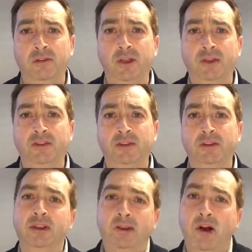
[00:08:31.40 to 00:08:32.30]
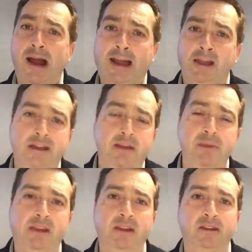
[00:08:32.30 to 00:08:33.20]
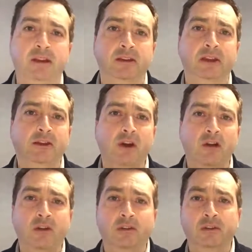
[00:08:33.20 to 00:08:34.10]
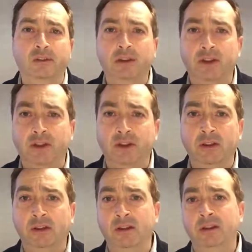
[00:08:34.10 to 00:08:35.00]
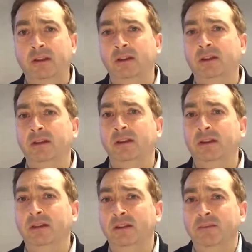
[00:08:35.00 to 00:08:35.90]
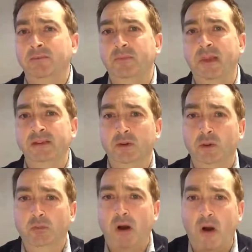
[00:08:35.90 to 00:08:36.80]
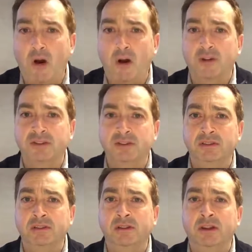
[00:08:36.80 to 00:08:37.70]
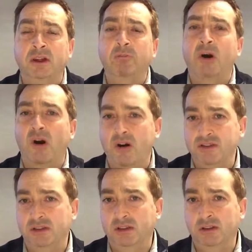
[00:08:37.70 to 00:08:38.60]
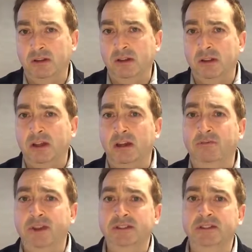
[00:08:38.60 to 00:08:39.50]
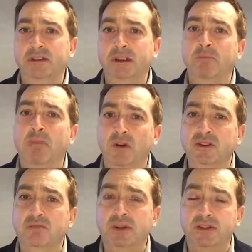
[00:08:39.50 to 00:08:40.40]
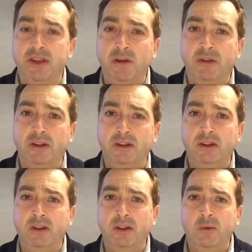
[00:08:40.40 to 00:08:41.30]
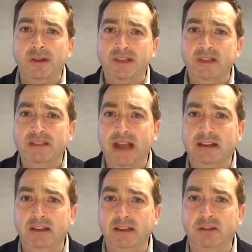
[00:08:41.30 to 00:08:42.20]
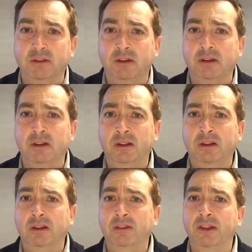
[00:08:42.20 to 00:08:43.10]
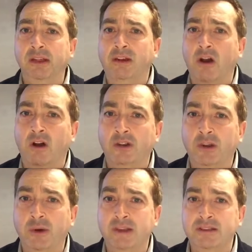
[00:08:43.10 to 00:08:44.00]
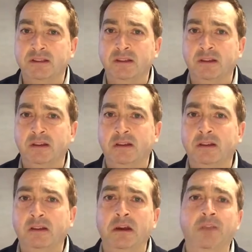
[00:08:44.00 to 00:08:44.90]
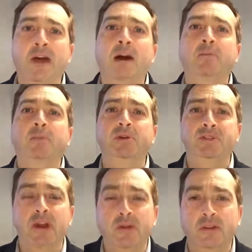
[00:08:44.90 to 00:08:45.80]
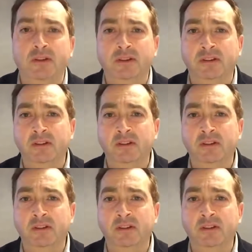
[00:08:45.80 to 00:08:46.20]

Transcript: that you're not academic and you can't learn. It's all part and parcel of this imposter persona, which is telling you that you can't do it. And that persona